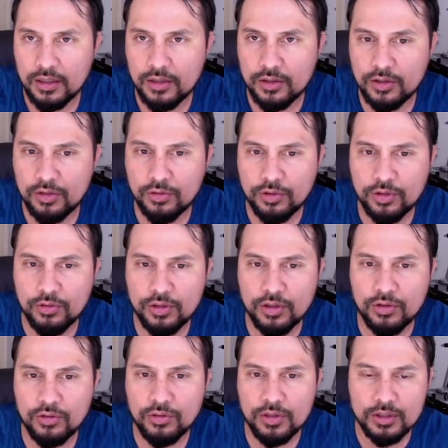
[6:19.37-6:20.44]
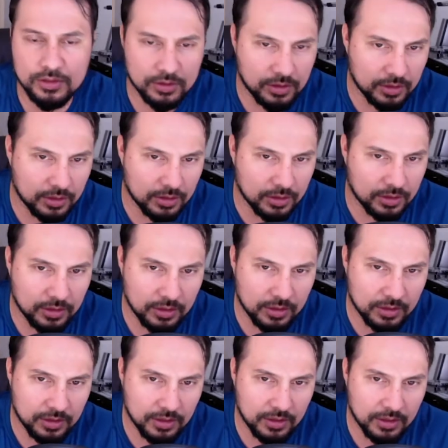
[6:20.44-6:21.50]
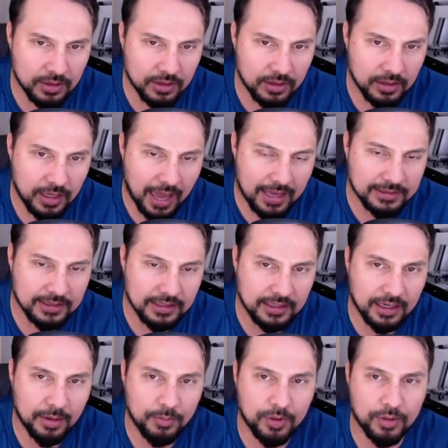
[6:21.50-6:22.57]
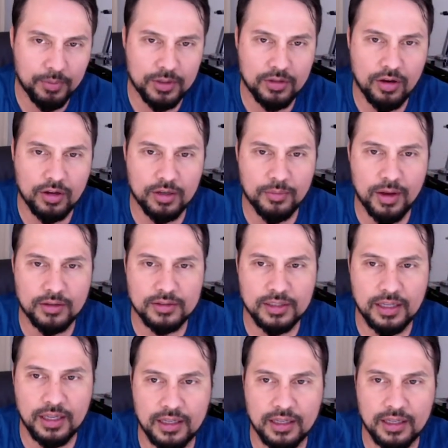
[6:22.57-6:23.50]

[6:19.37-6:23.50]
QQQ is the asset that I'm going to be talking about today.